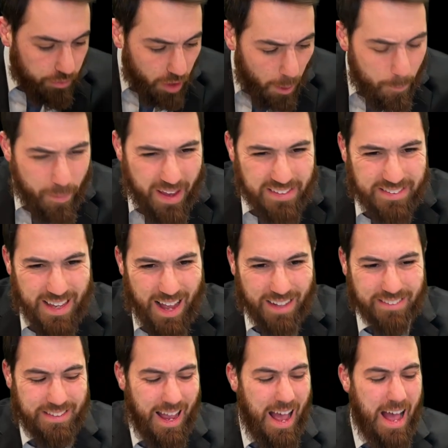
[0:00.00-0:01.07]
Mesach
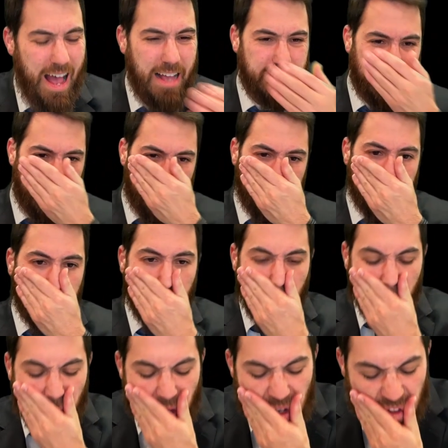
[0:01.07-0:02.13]
Das,
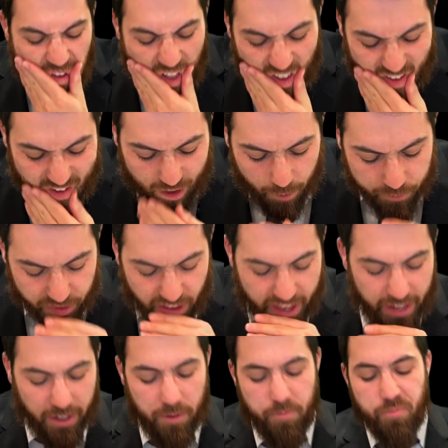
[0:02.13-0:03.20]
that's
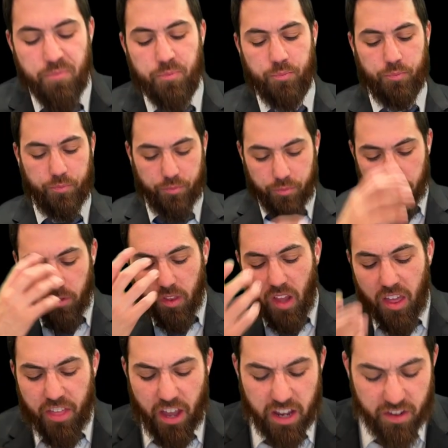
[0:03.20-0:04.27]
something
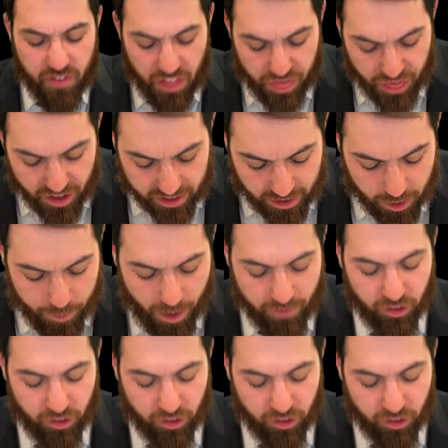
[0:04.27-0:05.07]
that you're even thinking about.